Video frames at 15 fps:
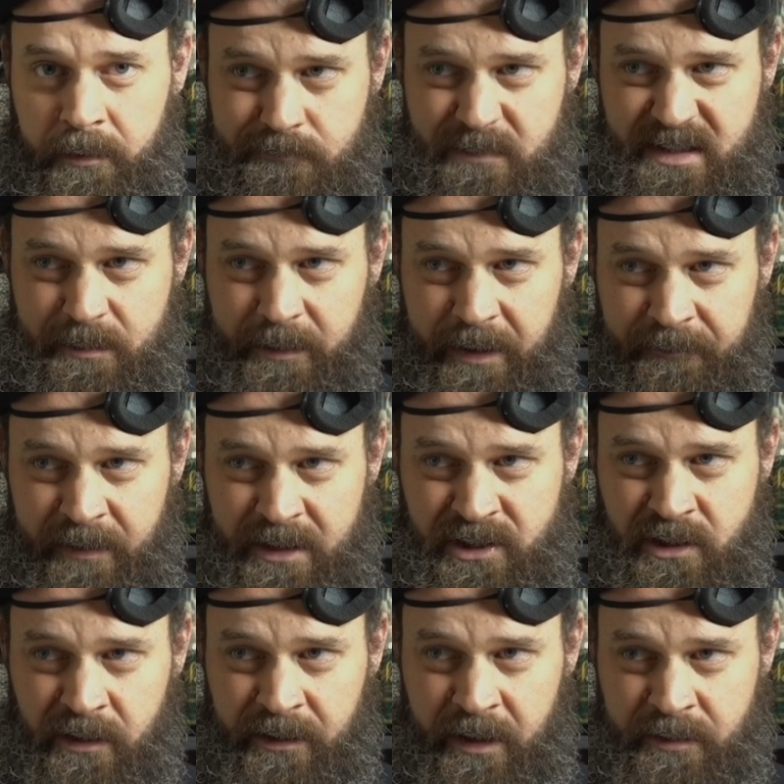Some light
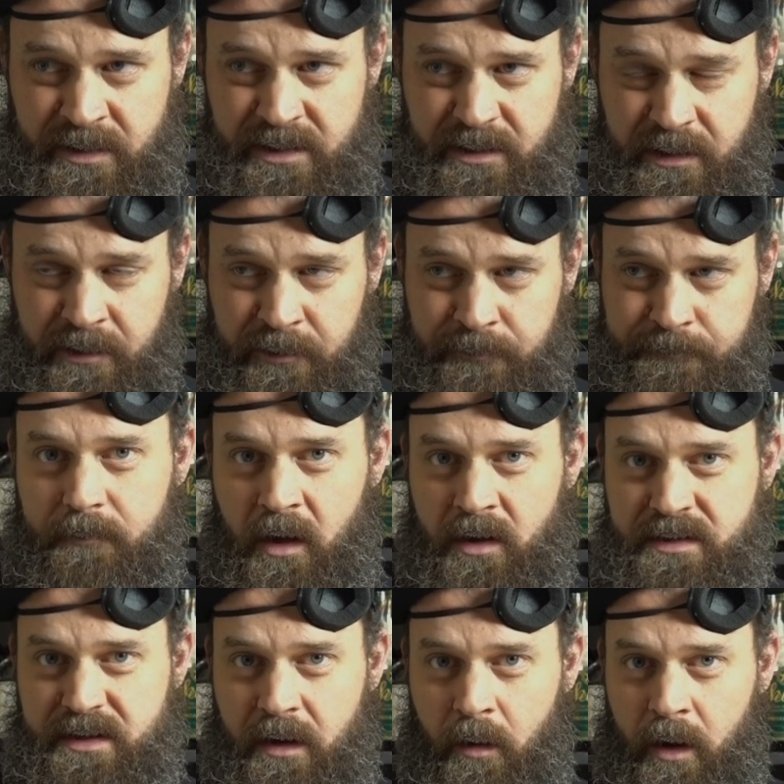vegetal notes, too.
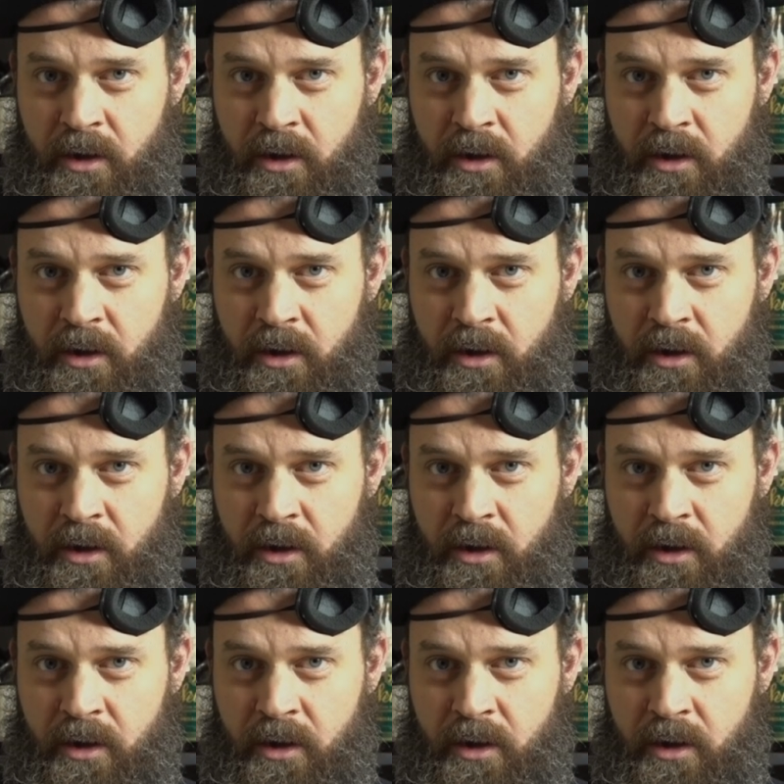Also,